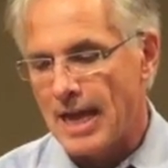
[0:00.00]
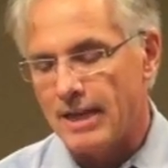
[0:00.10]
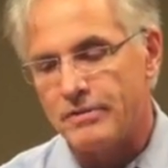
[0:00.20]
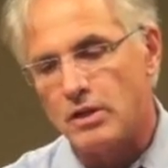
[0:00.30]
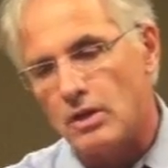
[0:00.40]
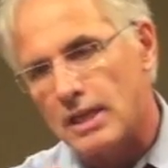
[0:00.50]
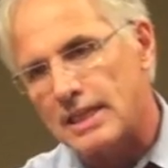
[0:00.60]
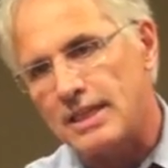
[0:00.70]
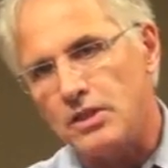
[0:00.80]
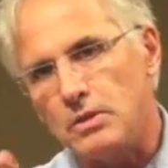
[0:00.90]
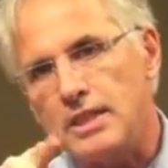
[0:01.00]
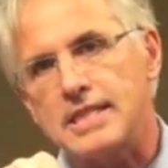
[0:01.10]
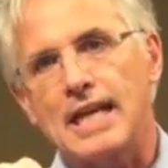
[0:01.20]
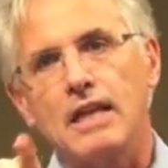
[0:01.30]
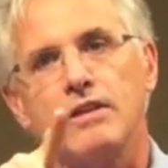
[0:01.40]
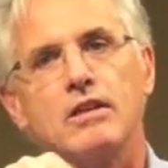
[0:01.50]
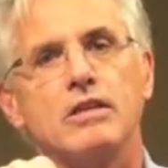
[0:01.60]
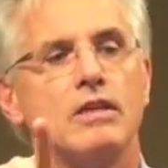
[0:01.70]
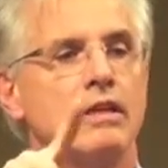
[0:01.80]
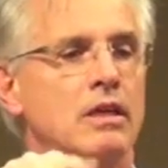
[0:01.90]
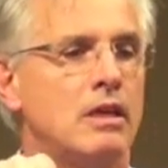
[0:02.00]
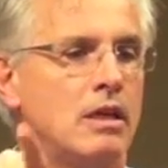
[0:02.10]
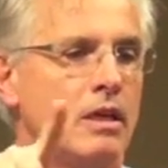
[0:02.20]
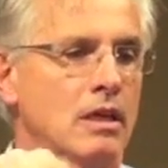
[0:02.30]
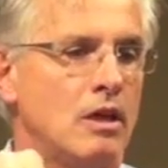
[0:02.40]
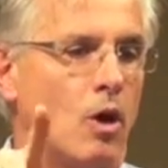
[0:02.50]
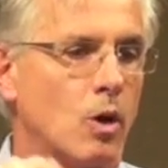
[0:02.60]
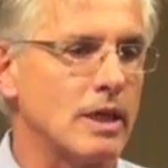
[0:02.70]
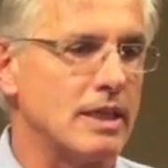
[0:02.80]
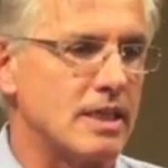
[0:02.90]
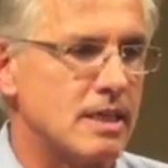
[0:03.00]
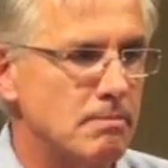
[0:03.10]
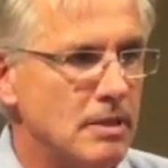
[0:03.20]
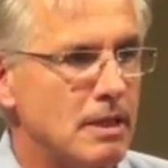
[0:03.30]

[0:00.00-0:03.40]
And if you look at a unicellular organism,